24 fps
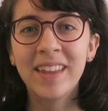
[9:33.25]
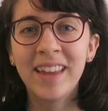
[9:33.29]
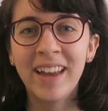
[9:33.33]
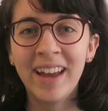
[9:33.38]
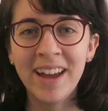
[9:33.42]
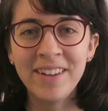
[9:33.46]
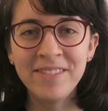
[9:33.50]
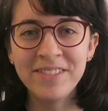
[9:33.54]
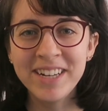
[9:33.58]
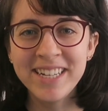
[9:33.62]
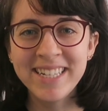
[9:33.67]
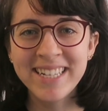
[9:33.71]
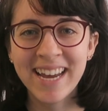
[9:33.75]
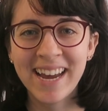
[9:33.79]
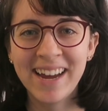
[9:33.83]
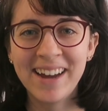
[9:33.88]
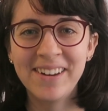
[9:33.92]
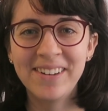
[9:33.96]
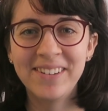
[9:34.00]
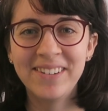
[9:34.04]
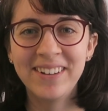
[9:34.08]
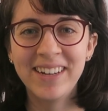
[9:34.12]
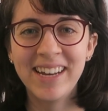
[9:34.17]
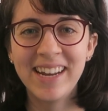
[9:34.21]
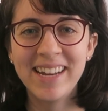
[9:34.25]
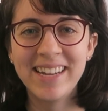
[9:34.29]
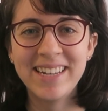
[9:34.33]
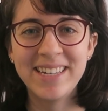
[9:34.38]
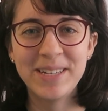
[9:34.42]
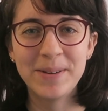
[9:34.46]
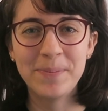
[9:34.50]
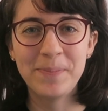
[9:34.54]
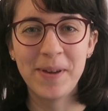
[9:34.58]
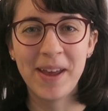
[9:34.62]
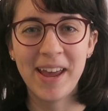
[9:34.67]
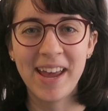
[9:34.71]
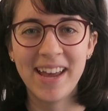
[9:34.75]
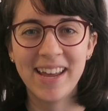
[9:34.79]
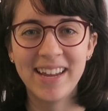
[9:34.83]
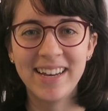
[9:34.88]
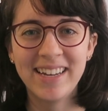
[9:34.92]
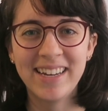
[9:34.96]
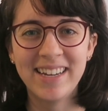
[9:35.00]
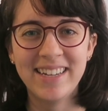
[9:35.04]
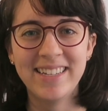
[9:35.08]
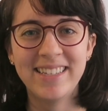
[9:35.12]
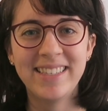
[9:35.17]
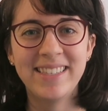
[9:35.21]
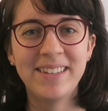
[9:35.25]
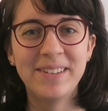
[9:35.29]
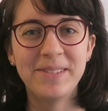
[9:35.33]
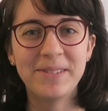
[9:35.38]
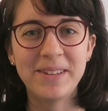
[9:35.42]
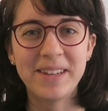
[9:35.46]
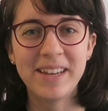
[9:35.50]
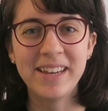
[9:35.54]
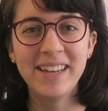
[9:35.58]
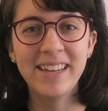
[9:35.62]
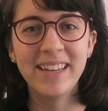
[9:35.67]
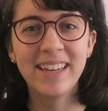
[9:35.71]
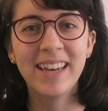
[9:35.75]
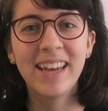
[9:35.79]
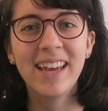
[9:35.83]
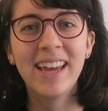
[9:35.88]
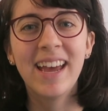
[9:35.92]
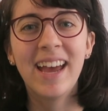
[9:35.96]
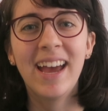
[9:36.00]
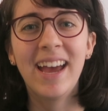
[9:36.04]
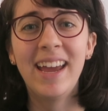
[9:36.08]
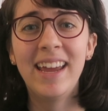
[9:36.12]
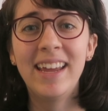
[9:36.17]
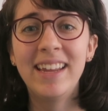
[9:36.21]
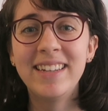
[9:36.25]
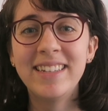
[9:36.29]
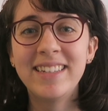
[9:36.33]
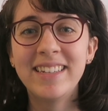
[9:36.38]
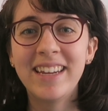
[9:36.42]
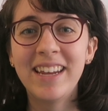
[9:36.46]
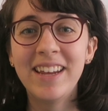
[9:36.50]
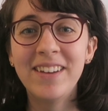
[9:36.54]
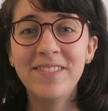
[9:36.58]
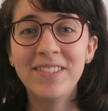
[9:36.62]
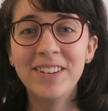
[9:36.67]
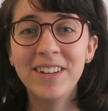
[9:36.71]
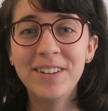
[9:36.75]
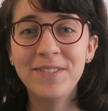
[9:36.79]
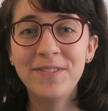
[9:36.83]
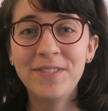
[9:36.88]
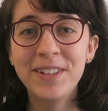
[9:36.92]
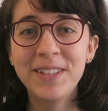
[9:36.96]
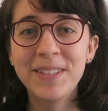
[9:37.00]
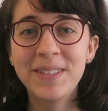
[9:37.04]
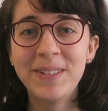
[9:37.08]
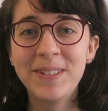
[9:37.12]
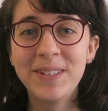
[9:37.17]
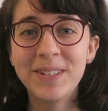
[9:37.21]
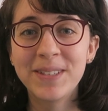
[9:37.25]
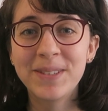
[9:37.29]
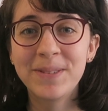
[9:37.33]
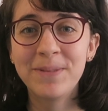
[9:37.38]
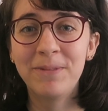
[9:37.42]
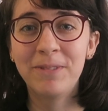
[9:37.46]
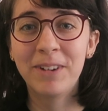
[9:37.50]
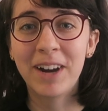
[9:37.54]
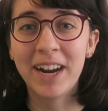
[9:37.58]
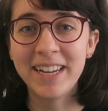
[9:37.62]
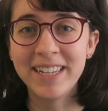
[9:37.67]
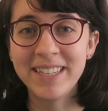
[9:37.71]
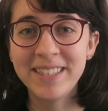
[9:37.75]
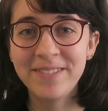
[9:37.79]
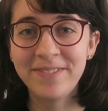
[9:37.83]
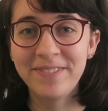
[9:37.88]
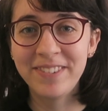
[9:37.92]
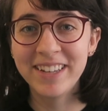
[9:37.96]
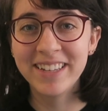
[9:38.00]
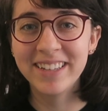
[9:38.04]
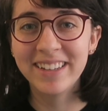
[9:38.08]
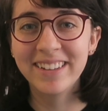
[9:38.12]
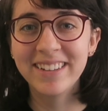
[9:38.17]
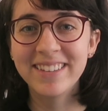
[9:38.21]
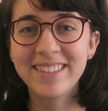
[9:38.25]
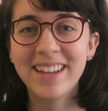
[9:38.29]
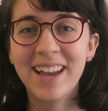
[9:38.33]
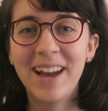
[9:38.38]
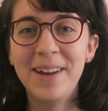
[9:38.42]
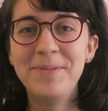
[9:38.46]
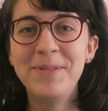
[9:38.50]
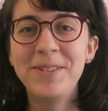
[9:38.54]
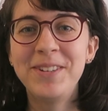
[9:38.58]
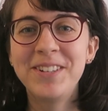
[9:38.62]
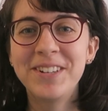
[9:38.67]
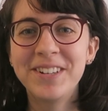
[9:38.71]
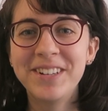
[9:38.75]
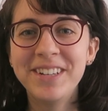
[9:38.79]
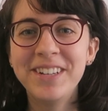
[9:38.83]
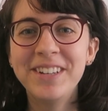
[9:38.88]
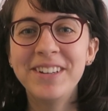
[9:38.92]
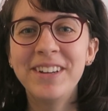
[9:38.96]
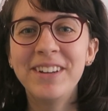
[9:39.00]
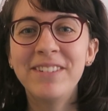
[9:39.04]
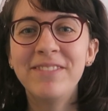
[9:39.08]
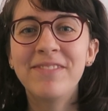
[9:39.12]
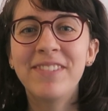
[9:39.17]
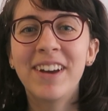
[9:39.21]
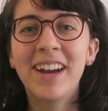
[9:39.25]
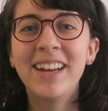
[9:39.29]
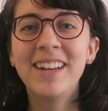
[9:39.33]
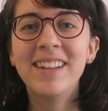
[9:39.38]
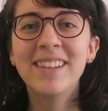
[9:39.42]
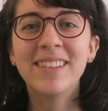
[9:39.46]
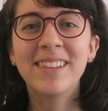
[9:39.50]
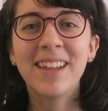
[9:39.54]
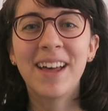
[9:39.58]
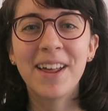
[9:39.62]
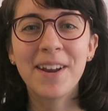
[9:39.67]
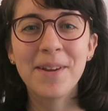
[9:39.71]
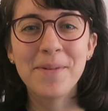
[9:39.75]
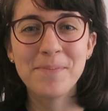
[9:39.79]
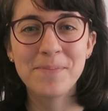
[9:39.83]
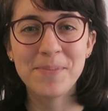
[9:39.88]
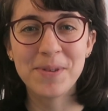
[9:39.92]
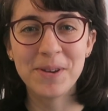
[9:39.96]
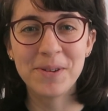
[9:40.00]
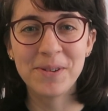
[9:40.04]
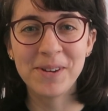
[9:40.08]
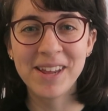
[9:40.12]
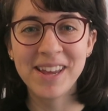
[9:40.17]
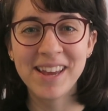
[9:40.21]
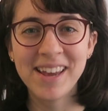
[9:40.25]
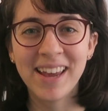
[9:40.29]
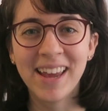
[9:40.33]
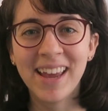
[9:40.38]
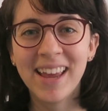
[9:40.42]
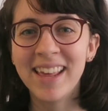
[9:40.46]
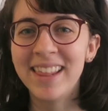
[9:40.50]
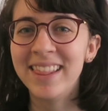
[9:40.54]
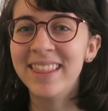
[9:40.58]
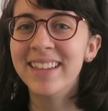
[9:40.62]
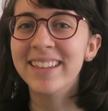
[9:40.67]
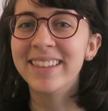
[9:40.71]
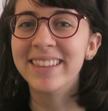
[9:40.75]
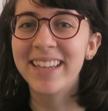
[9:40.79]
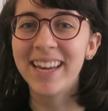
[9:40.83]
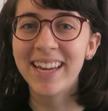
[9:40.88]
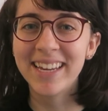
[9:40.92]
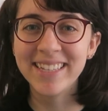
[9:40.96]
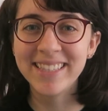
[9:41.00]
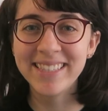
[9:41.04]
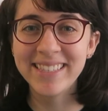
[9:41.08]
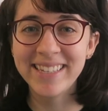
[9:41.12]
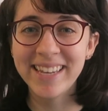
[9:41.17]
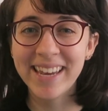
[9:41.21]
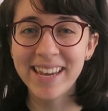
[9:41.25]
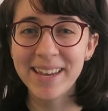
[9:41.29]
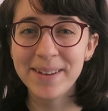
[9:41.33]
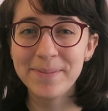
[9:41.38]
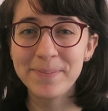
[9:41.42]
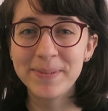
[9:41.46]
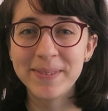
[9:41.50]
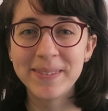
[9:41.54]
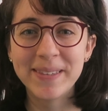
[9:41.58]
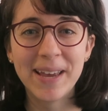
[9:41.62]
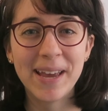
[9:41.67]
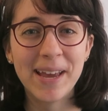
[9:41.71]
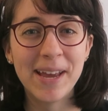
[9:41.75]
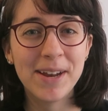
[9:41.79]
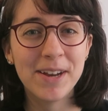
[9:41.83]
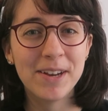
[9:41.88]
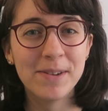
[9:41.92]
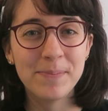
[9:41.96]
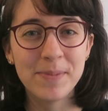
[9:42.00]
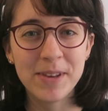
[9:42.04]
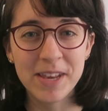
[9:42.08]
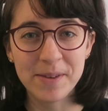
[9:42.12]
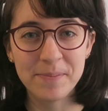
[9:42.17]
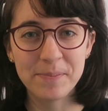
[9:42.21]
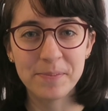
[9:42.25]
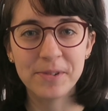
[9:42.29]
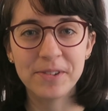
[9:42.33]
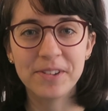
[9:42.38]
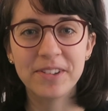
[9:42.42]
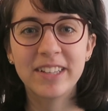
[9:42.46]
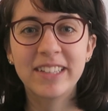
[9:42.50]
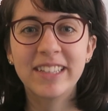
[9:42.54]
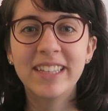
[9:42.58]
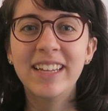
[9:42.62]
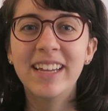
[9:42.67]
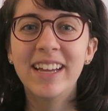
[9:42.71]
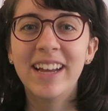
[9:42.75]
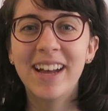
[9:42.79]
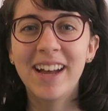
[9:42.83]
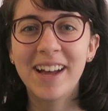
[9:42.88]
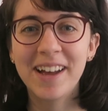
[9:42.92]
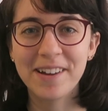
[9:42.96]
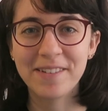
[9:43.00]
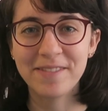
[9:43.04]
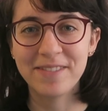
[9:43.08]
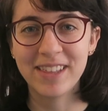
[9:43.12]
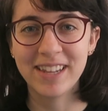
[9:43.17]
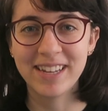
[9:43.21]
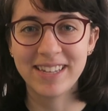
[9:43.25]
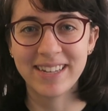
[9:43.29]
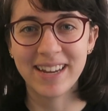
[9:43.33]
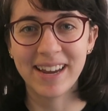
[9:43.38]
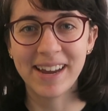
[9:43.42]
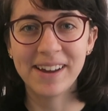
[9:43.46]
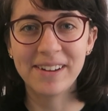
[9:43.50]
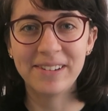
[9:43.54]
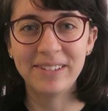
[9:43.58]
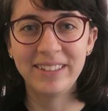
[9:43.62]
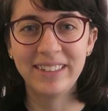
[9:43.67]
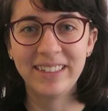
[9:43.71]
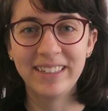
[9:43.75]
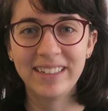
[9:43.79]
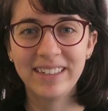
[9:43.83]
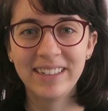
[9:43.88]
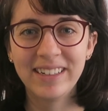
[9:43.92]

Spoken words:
Every town in Japan is unique, and even if it's just rice fields, I'm sure you can find a lot of beauty in the landscapes and people of the town.